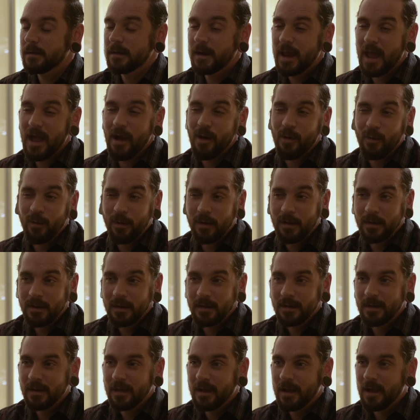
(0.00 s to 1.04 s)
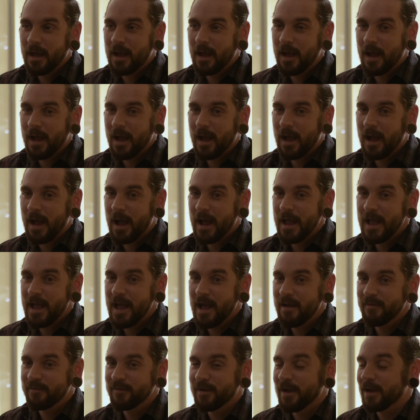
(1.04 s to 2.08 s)
Now, I
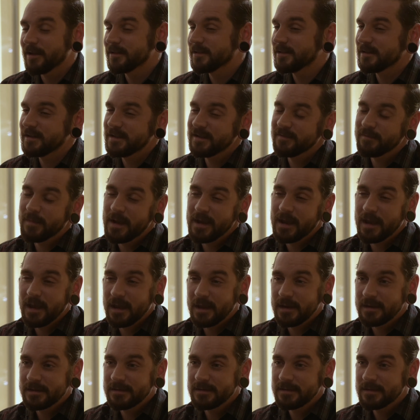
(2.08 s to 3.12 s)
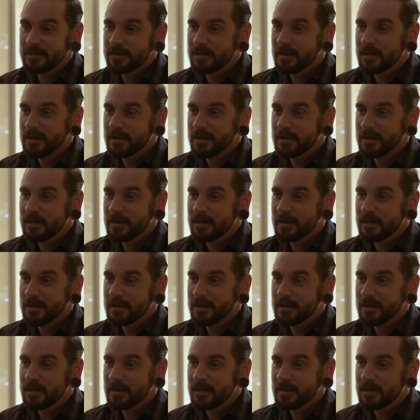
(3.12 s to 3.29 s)
have custody of my kids.